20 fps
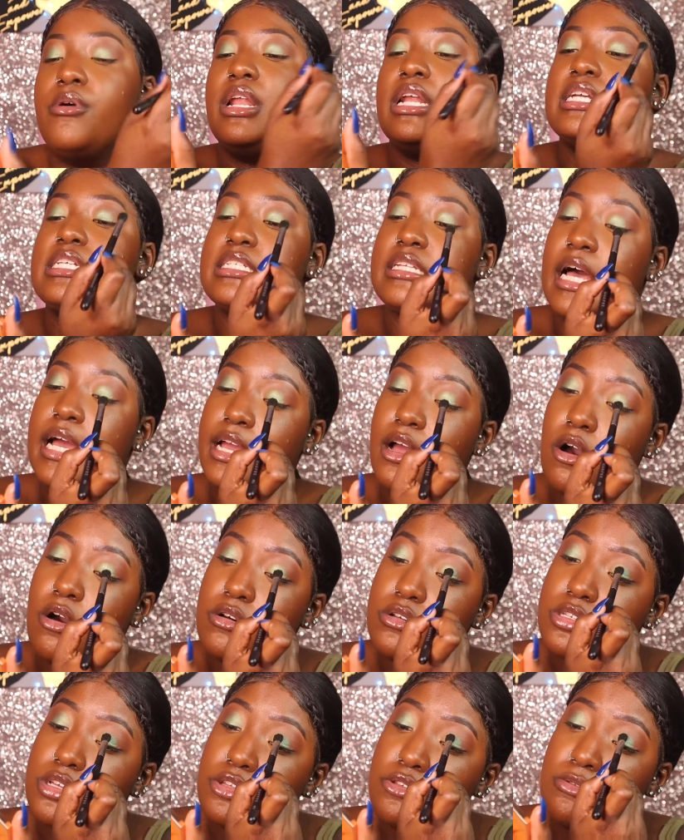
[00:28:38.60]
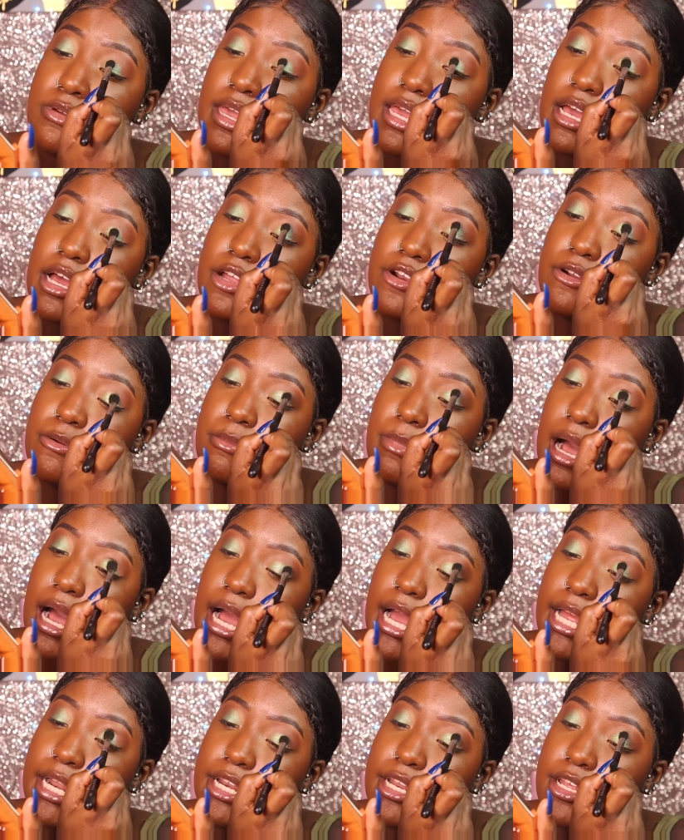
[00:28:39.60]
And it's like, also, you can't
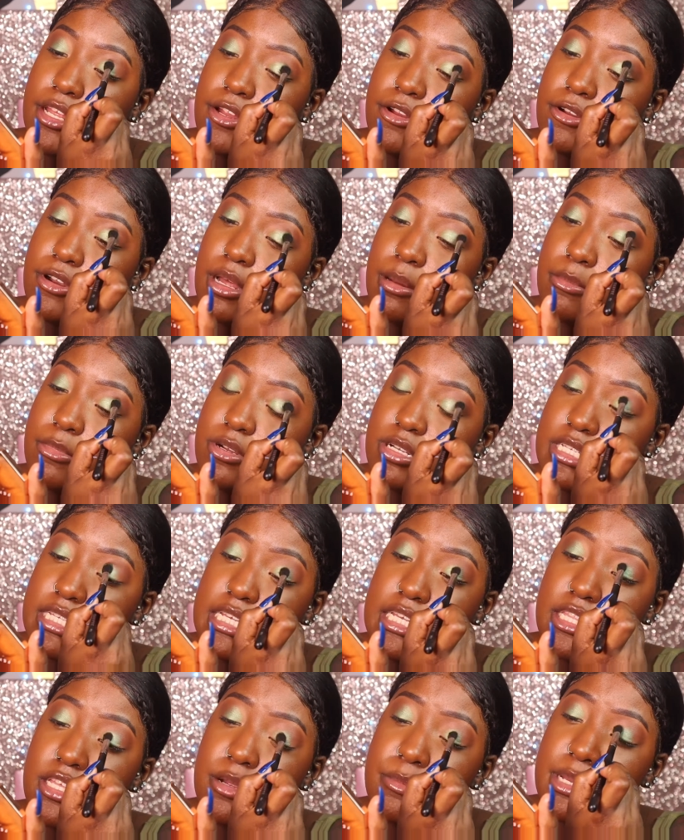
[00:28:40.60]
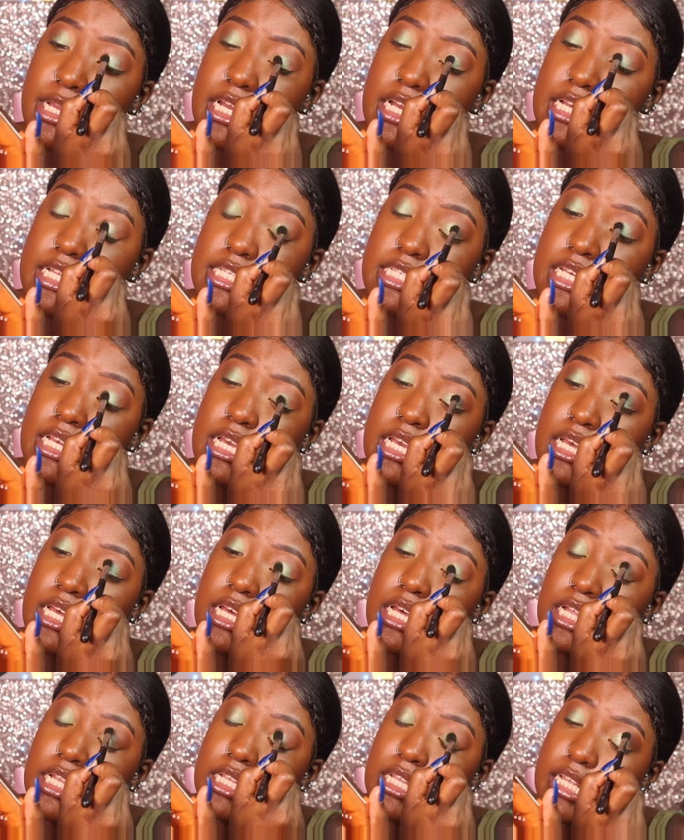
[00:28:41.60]
undermine your numbers either, because
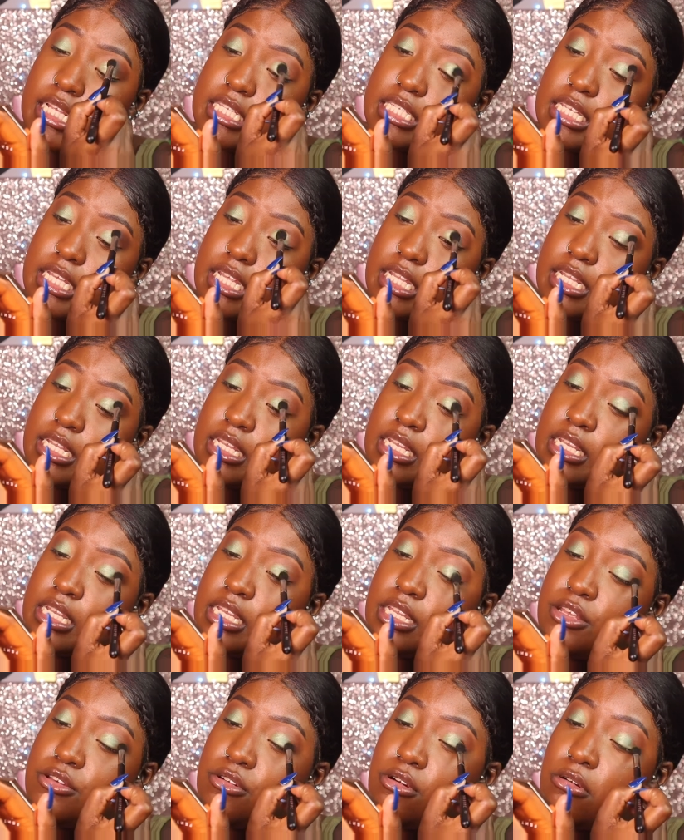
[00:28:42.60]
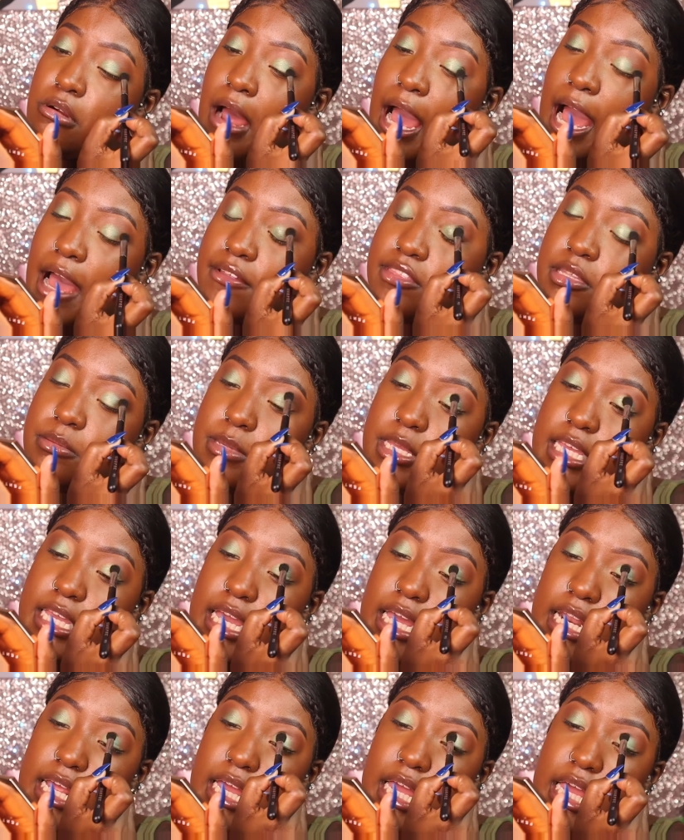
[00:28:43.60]
listen, you don't have to be
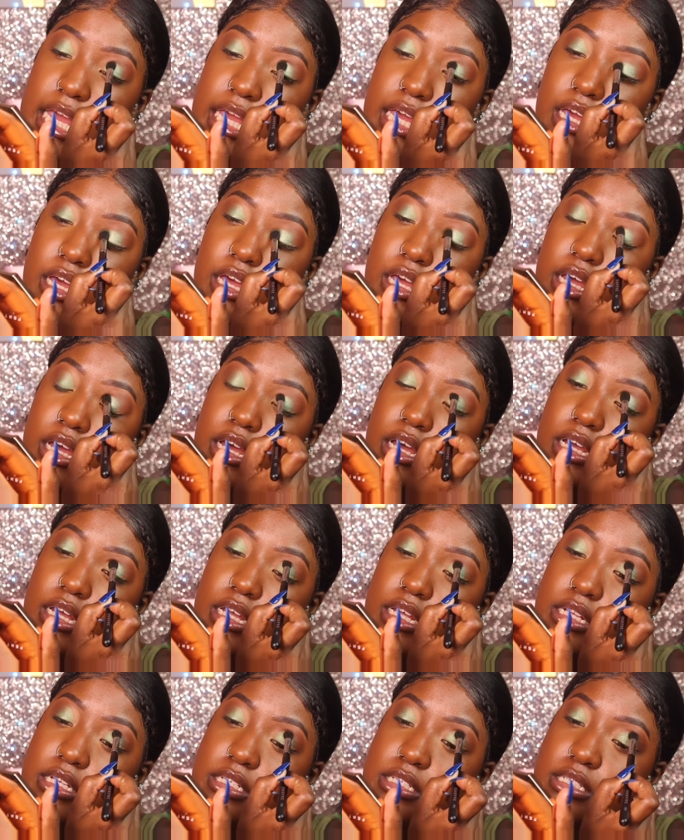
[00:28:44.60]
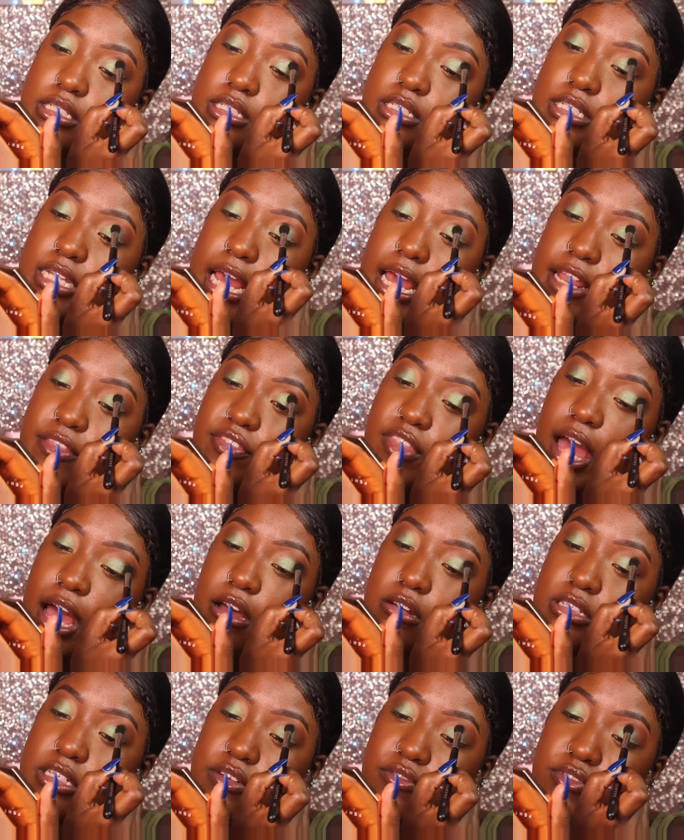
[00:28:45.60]
getting
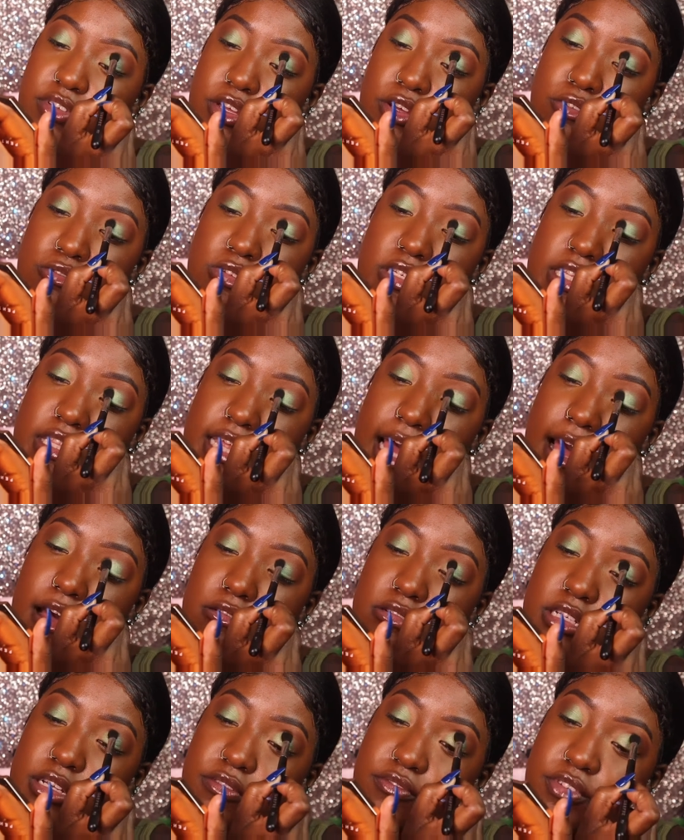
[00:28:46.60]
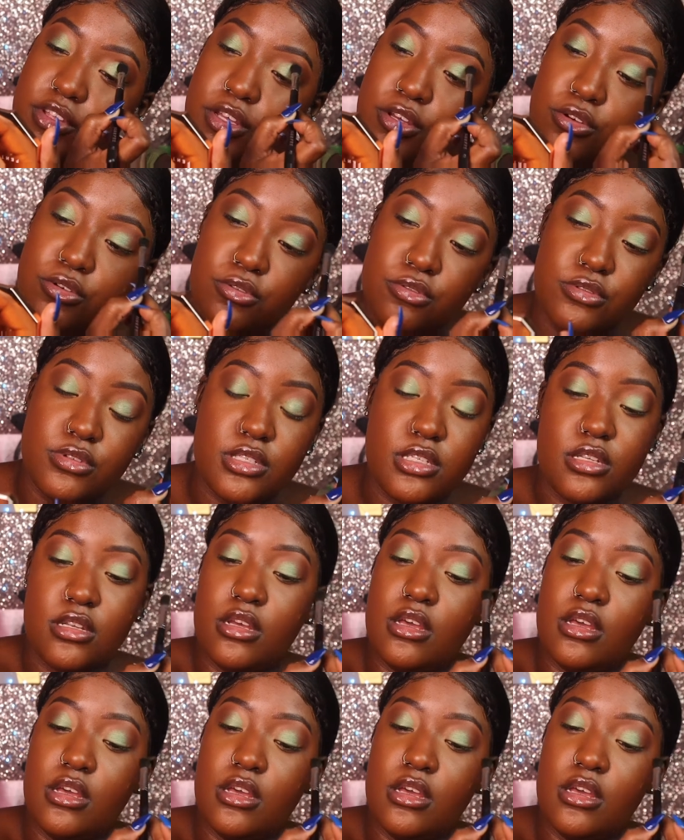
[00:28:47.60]
10,000 views, 1,000 views,